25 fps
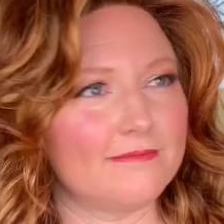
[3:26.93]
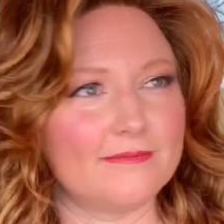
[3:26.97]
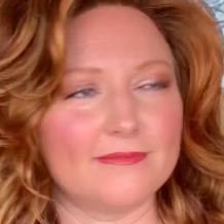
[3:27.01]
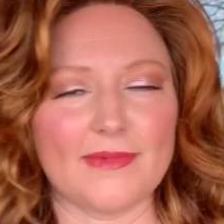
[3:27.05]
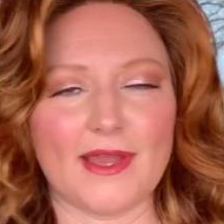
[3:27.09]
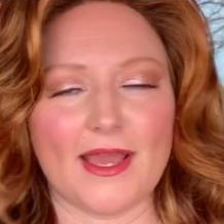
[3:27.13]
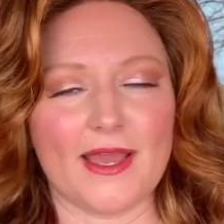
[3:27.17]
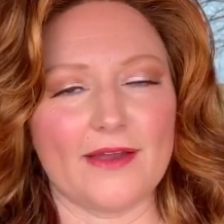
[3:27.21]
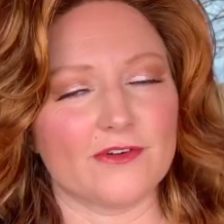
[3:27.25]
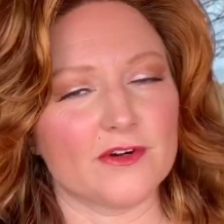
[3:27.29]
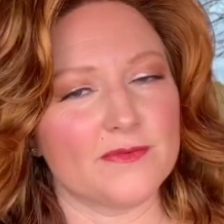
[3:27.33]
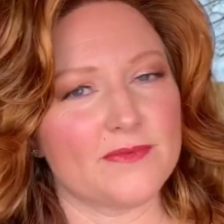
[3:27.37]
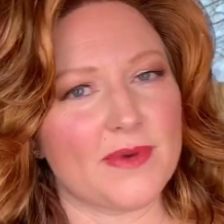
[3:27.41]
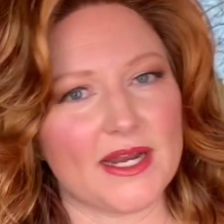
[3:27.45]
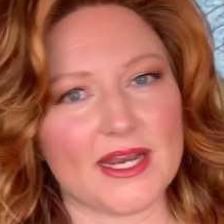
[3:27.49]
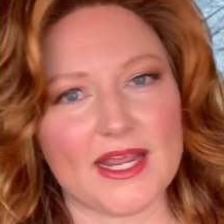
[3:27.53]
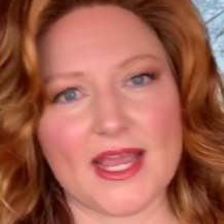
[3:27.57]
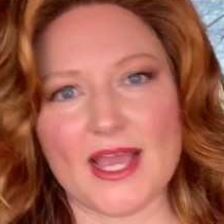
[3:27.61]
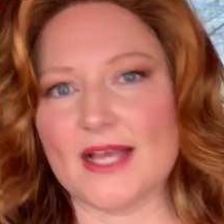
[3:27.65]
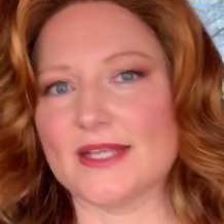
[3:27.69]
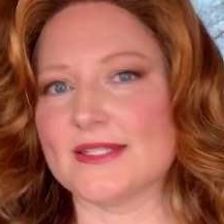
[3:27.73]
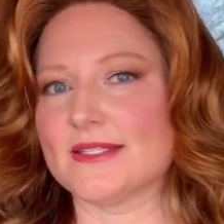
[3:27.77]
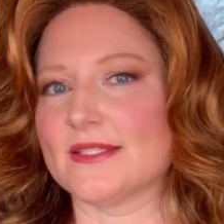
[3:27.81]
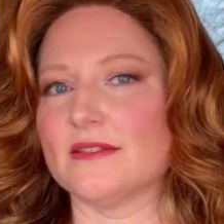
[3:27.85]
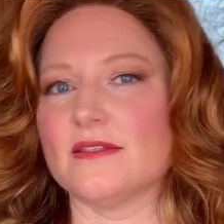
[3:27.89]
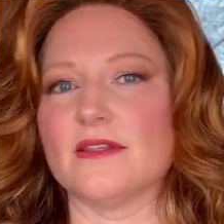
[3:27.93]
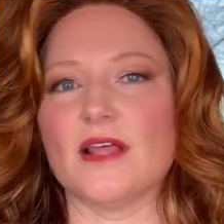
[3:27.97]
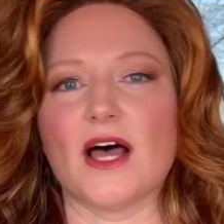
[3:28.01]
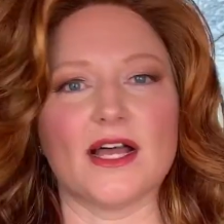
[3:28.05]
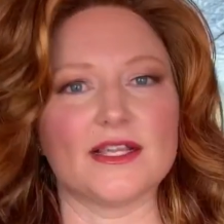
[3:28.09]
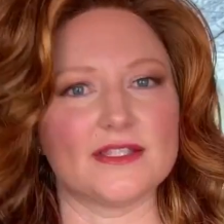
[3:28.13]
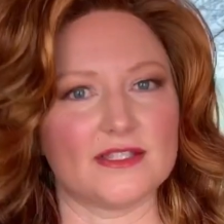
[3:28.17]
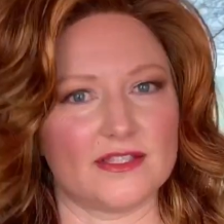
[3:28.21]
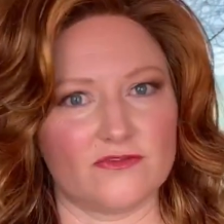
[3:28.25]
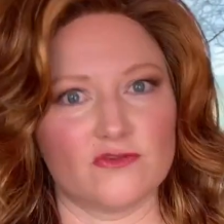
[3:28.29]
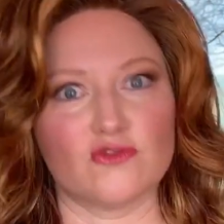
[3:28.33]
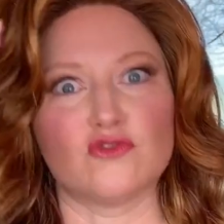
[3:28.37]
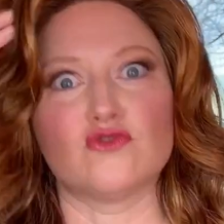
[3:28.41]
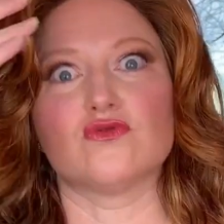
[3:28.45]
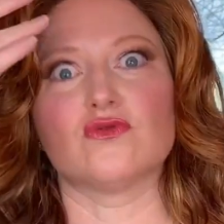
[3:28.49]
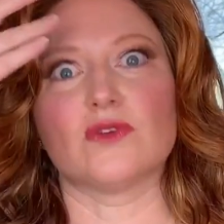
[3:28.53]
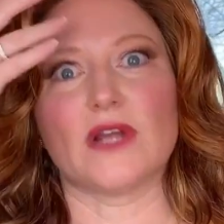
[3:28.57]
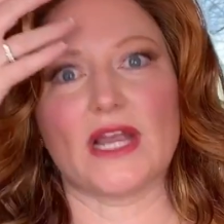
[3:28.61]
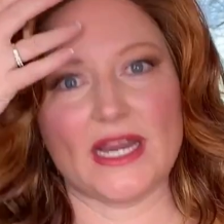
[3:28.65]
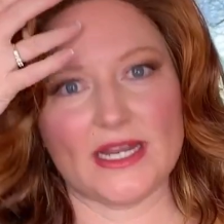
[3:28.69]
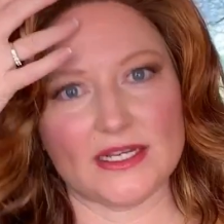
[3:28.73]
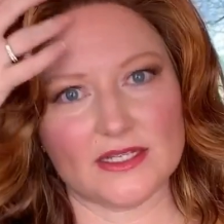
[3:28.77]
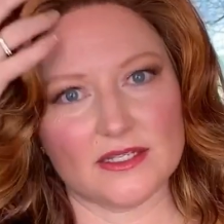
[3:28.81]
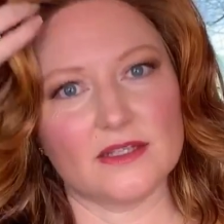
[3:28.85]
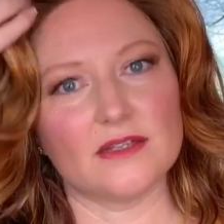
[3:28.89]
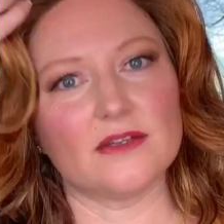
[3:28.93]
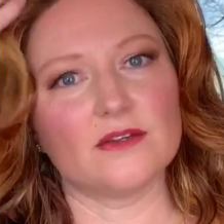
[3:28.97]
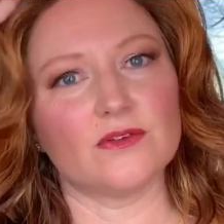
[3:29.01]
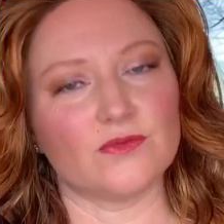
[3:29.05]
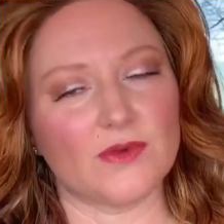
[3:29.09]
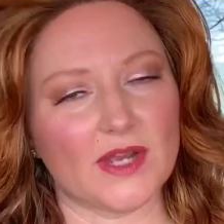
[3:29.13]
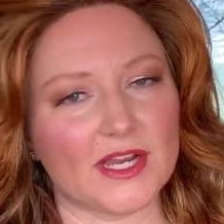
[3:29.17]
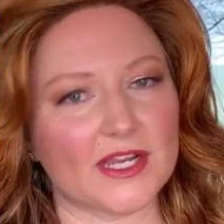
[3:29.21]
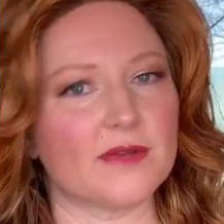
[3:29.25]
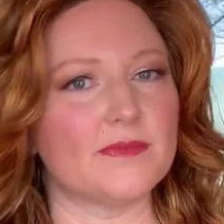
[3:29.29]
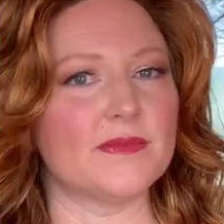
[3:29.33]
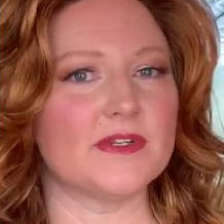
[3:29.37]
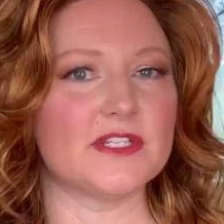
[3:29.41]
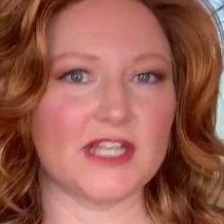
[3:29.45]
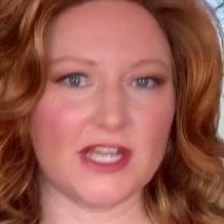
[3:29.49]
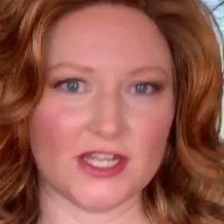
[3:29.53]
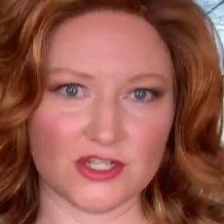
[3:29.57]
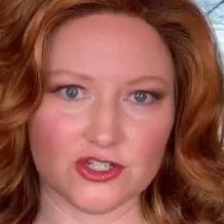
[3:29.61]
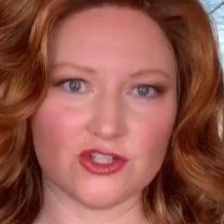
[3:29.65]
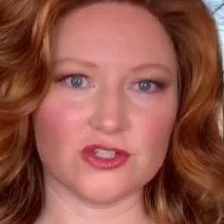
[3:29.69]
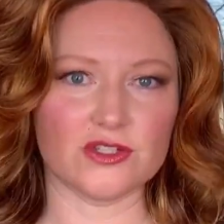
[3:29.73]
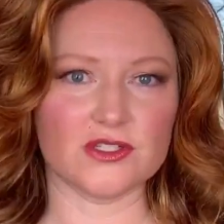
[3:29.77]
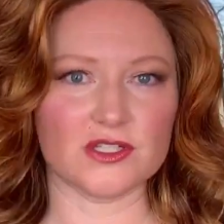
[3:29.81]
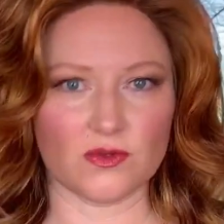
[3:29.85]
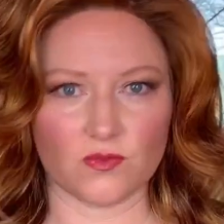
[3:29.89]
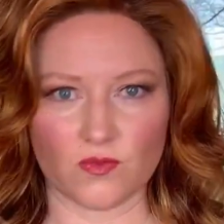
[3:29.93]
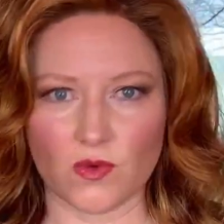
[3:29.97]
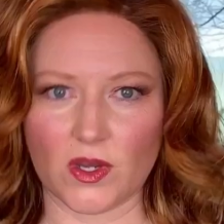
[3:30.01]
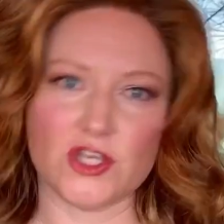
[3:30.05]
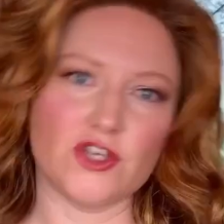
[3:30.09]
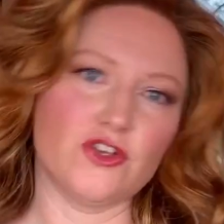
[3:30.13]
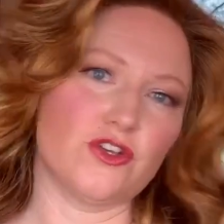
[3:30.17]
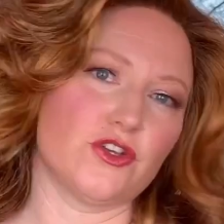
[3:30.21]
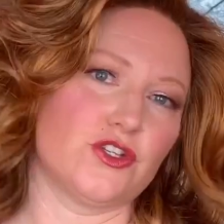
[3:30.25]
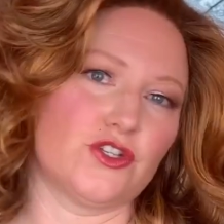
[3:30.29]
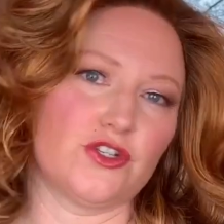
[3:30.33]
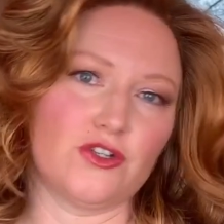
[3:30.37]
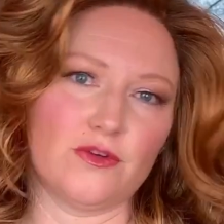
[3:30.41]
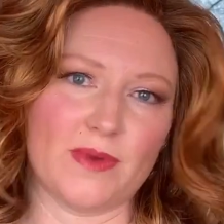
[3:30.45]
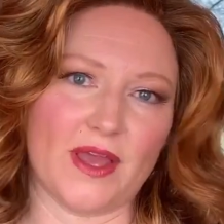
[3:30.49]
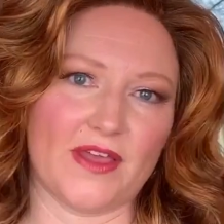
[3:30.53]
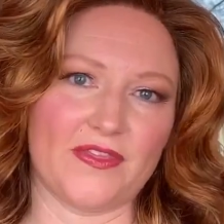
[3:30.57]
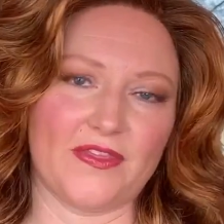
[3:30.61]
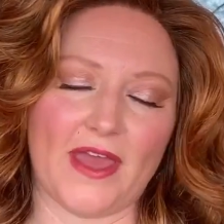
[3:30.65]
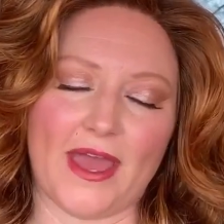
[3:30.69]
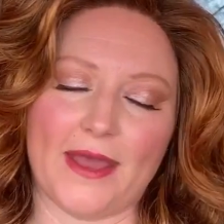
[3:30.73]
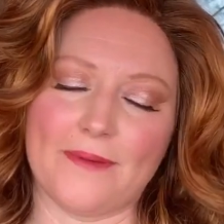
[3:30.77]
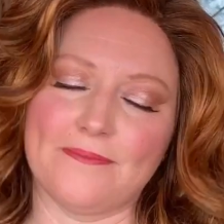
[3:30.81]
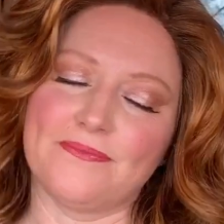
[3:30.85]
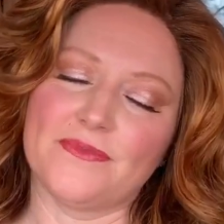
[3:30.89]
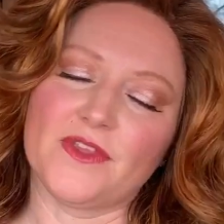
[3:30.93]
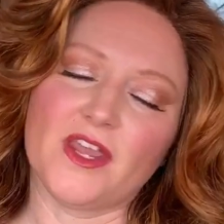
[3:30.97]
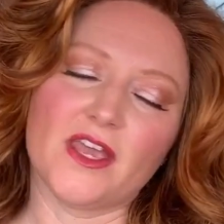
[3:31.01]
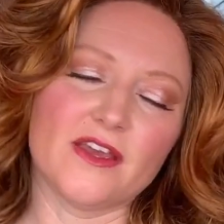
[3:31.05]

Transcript: Everybody has lots of great recommendations on what you can do about that.